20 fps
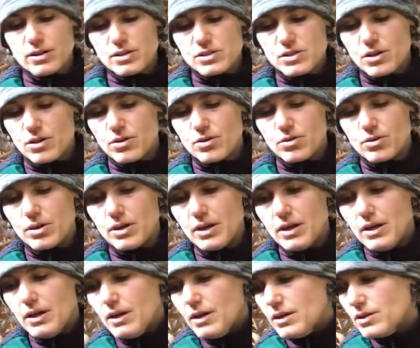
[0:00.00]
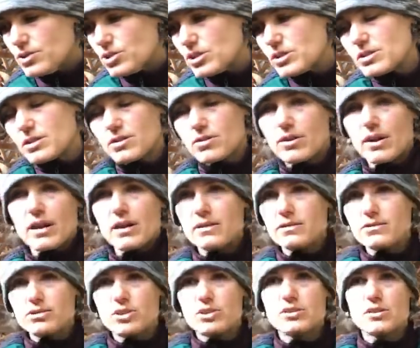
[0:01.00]
So she's a great
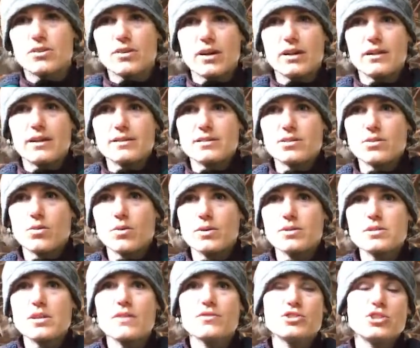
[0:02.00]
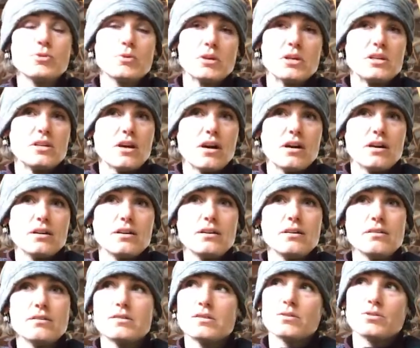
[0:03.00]
lesson horse. If she were young,
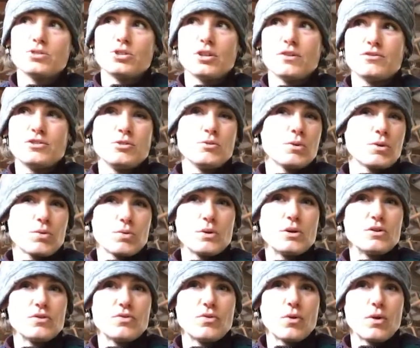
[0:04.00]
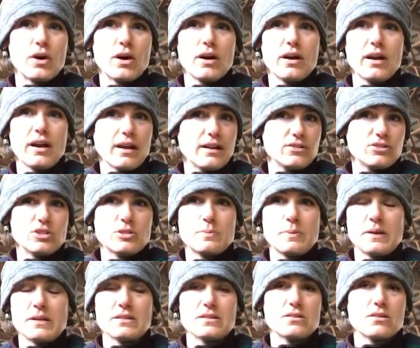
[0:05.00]
so if she were 3 or 4 and just
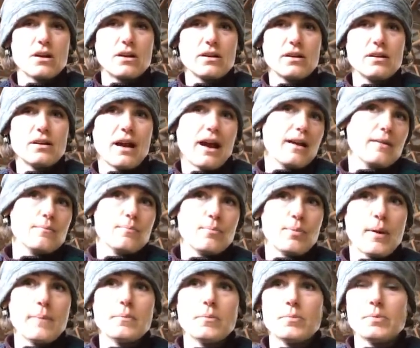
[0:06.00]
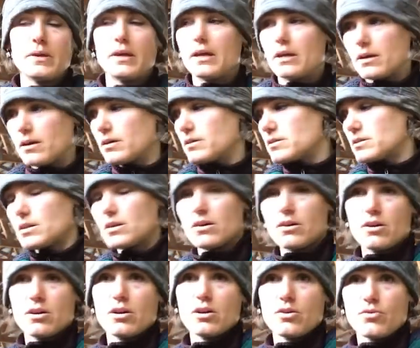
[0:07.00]
being started, I'd probably
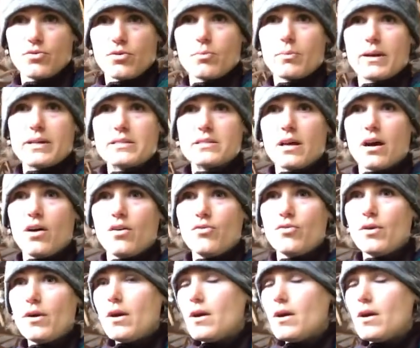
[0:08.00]
consider her for myself.